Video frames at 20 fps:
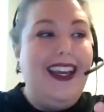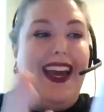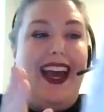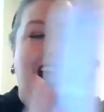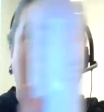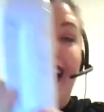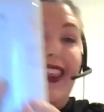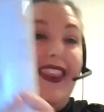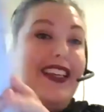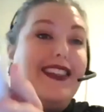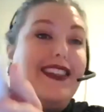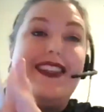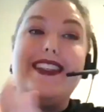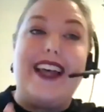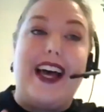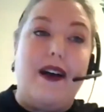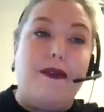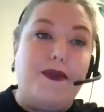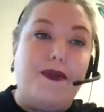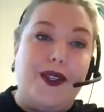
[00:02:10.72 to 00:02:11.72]
And this has
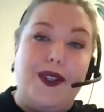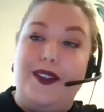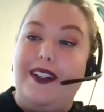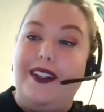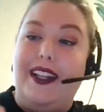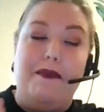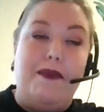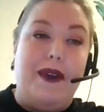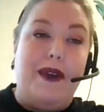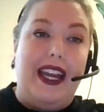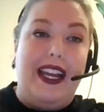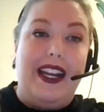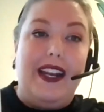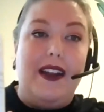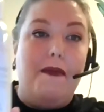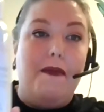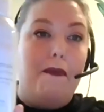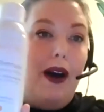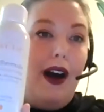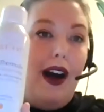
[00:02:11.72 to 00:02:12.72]
absolutely
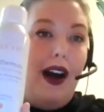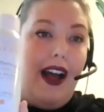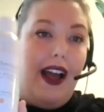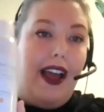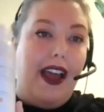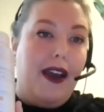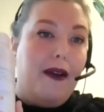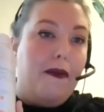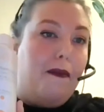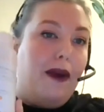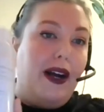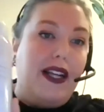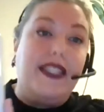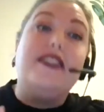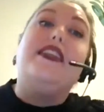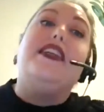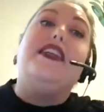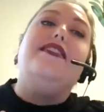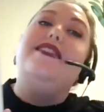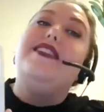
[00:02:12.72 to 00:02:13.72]
been my
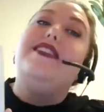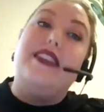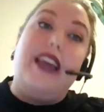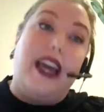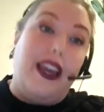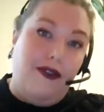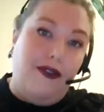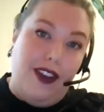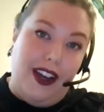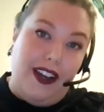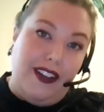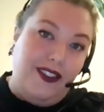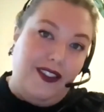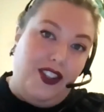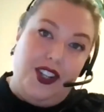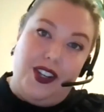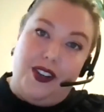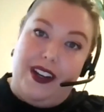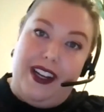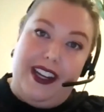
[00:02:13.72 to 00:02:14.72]
skin savior
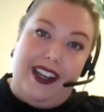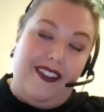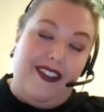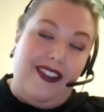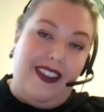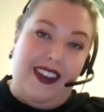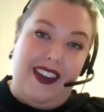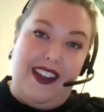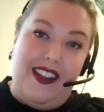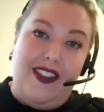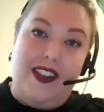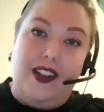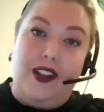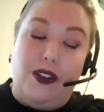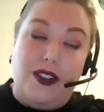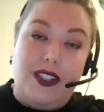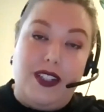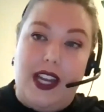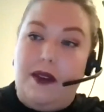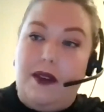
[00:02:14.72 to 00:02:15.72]
during the
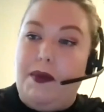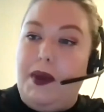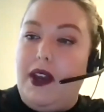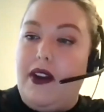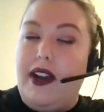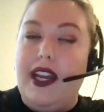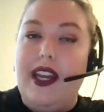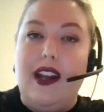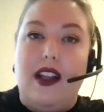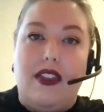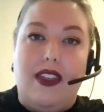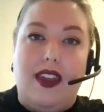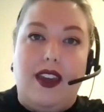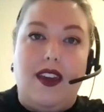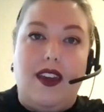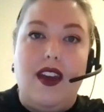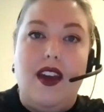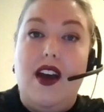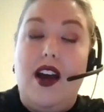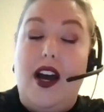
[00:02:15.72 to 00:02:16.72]
lockdown period. I
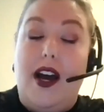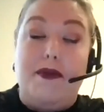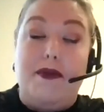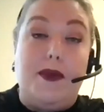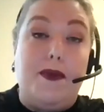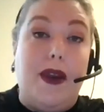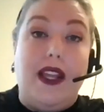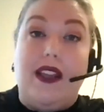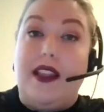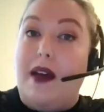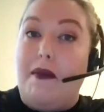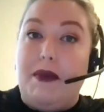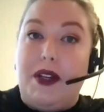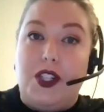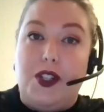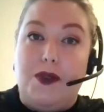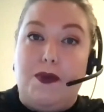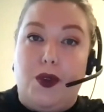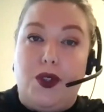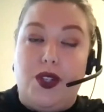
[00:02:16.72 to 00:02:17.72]
think I'm spending that
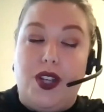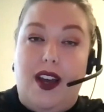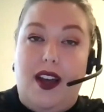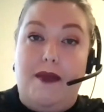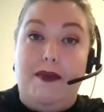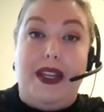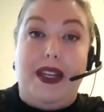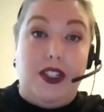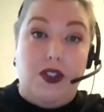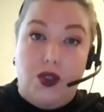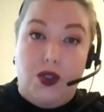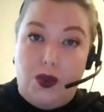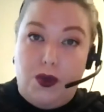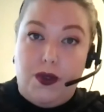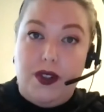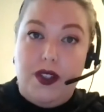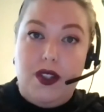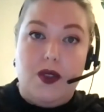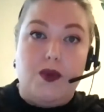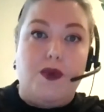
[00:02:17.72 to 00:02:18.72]
much more time
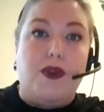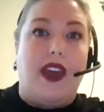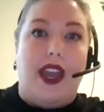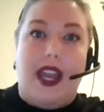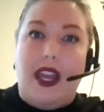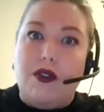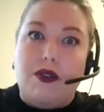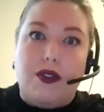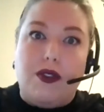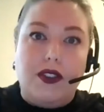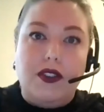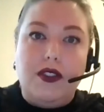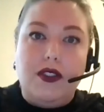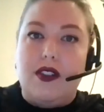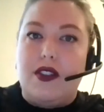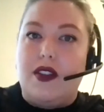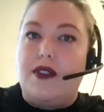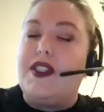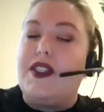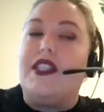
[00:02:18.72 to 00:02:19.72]
indoors with the heater on,
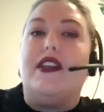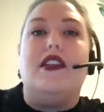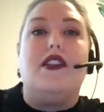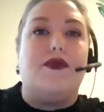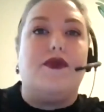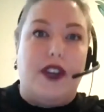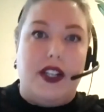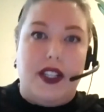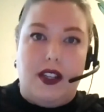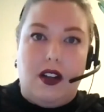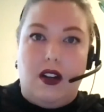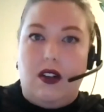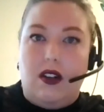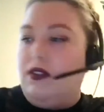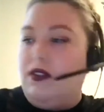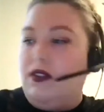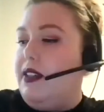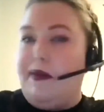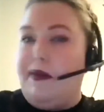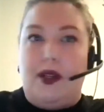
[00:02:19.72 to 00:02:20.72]
because obviously it's freezing
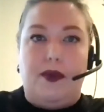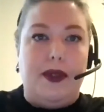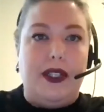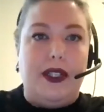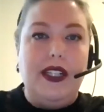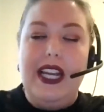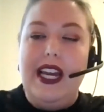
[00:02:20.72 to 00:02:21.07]
cold in Melbourne.